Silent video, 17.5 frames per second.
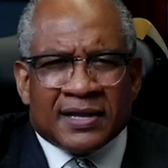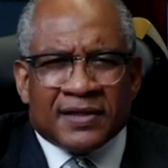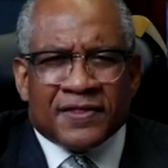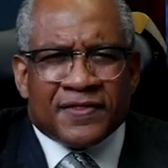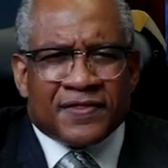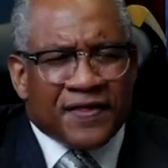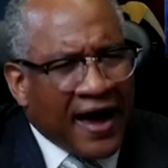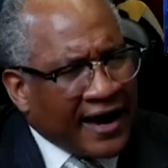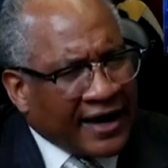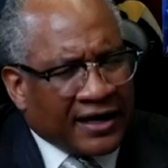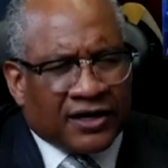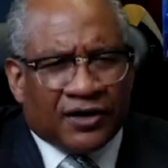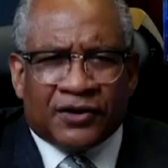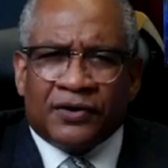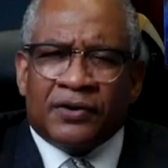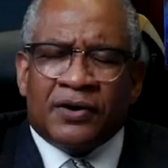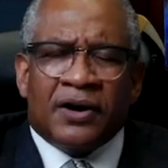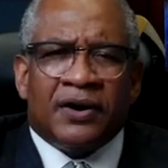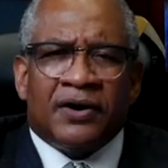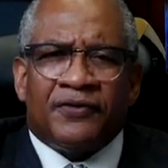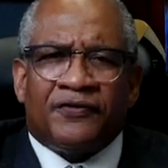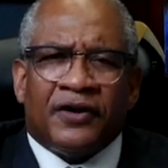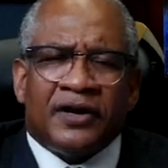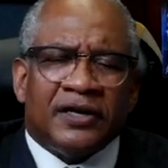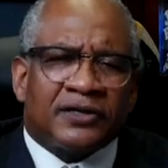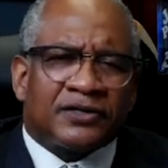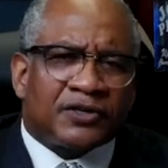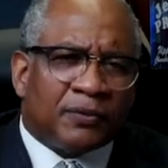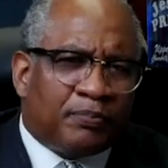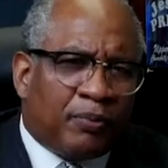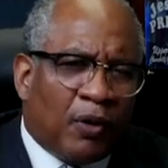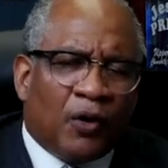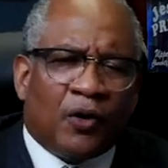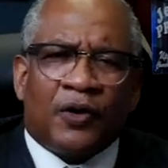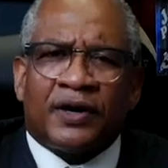Thank you for your
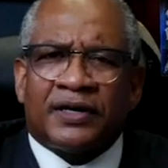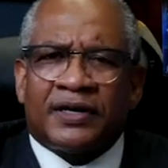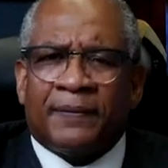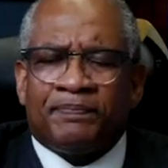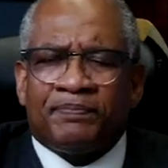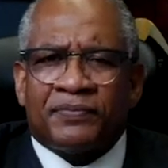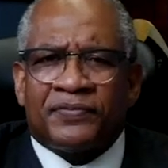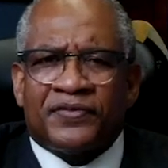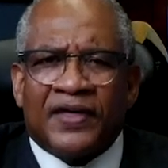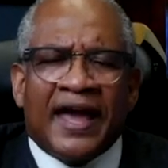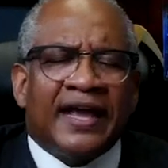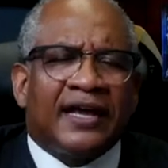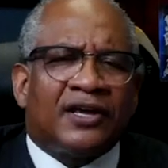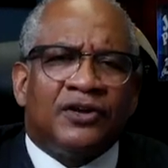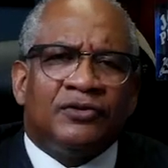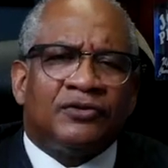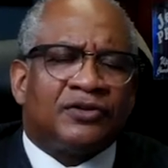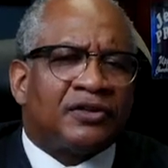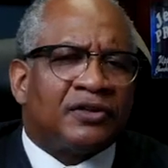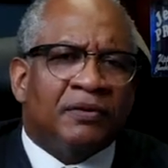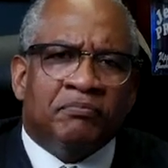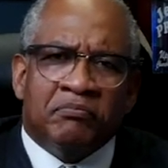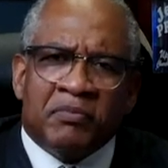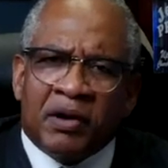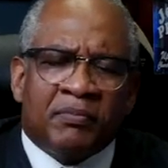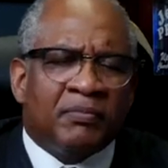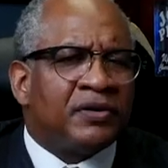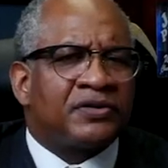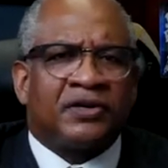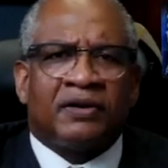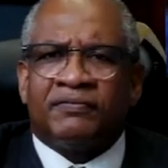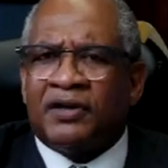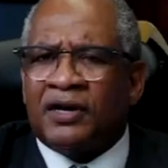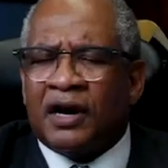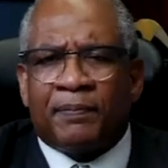support. Thank you to the members
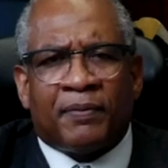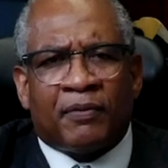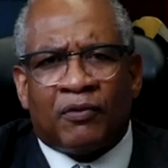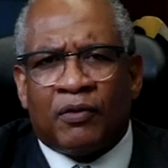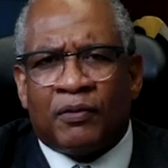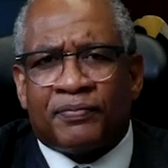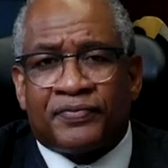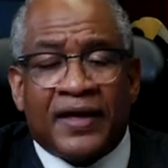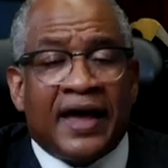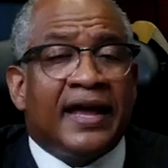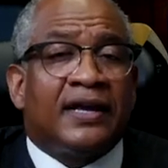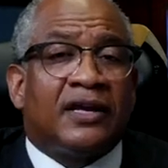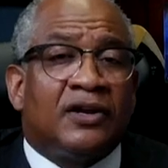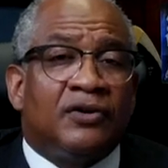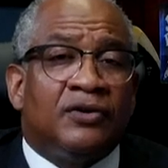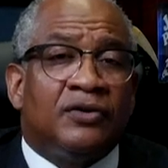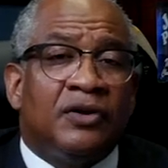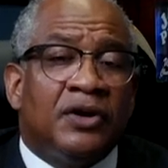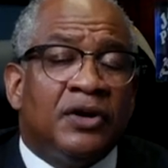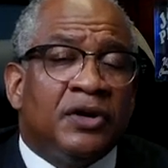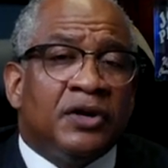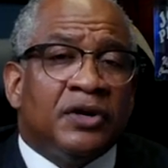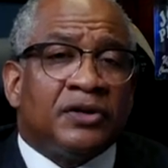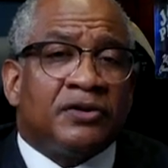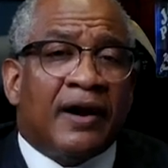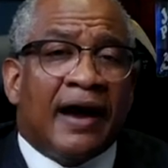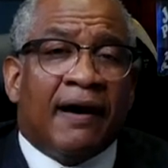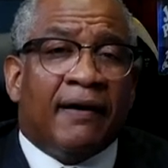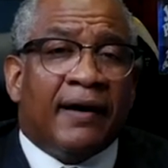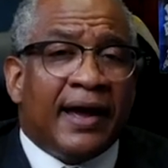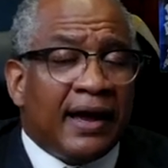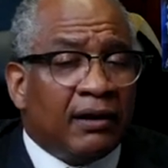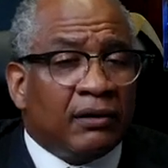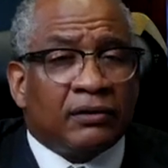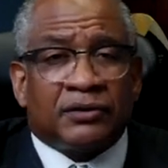of the upper room. Thank you to our
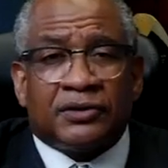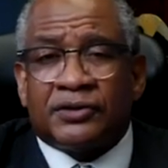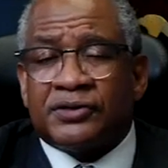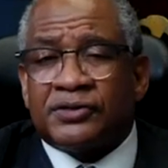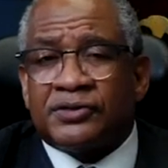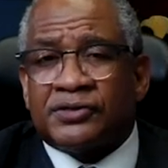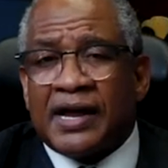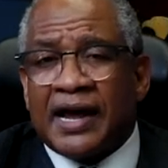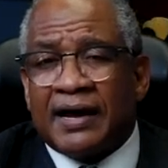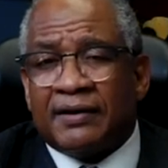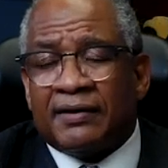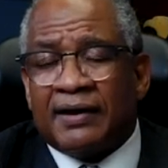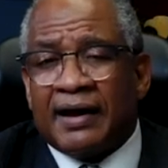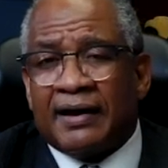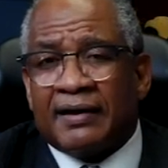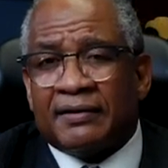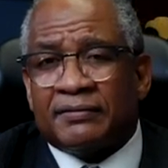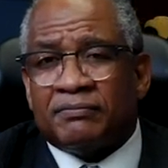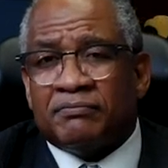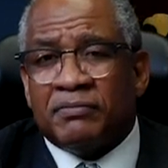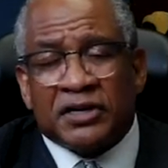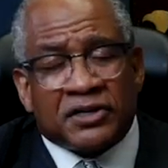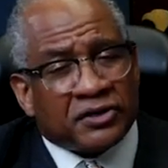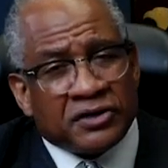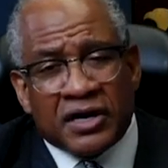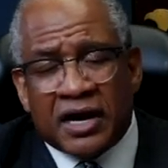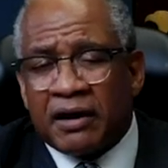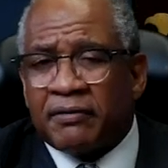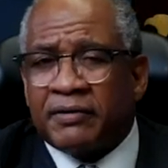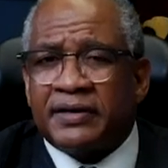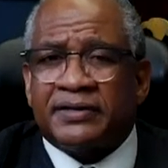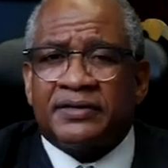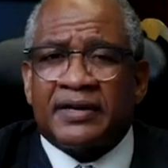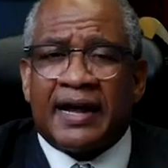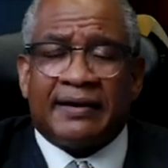elders, our, our
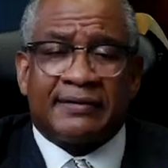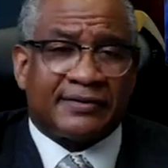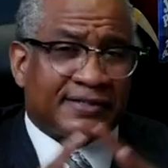missionaries, our